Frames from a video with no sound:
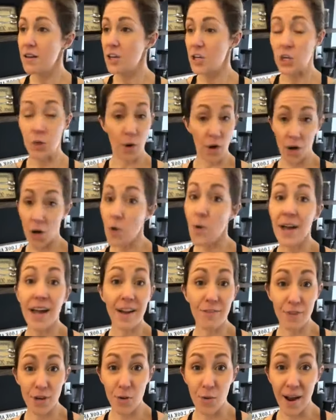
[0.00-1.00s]
you are going
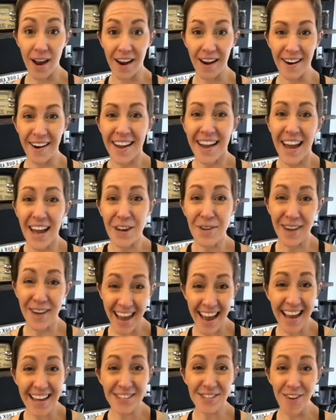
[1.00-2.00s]
everywhere, and you
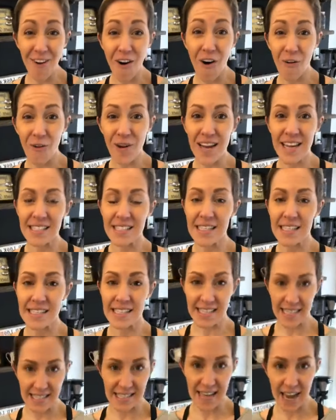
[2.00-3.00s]
can't always
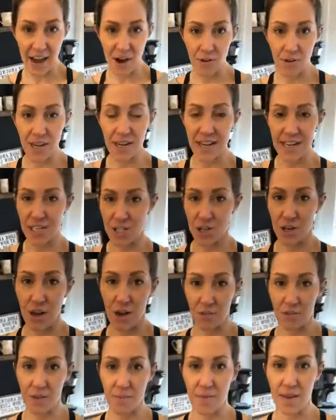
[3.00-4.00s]
sit down and eat your
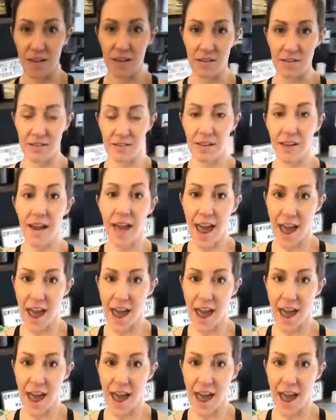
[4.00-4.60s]
healthy meals